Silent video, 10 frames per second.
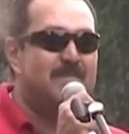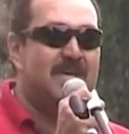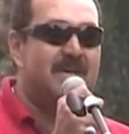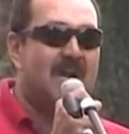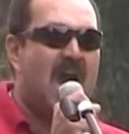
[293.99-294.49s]

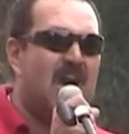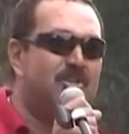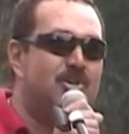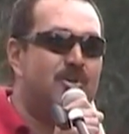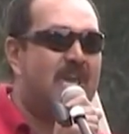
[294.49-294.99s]
me,
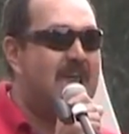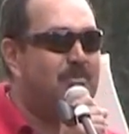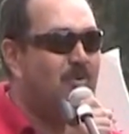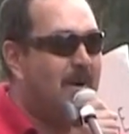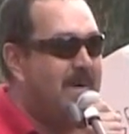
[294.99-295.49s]
how do you
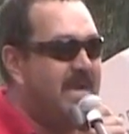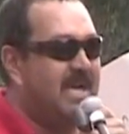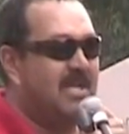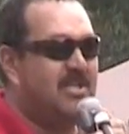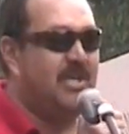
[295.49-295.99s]
came to
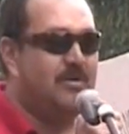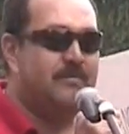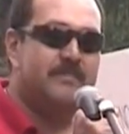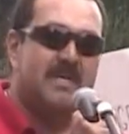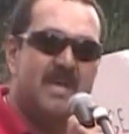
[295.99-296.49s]
America,
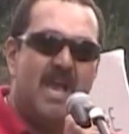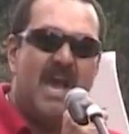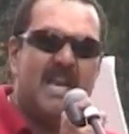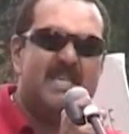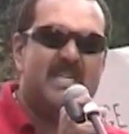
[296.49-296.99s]
Tito?
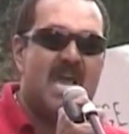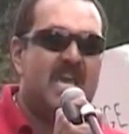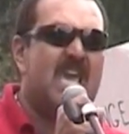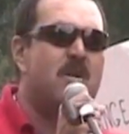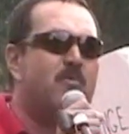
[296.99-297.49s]
And I say,
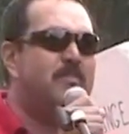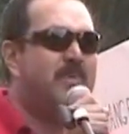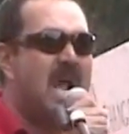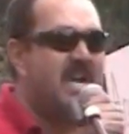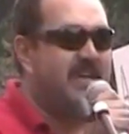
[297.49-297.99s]
I came
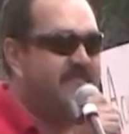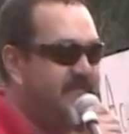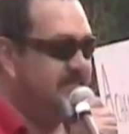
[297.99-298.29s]
with Braniff.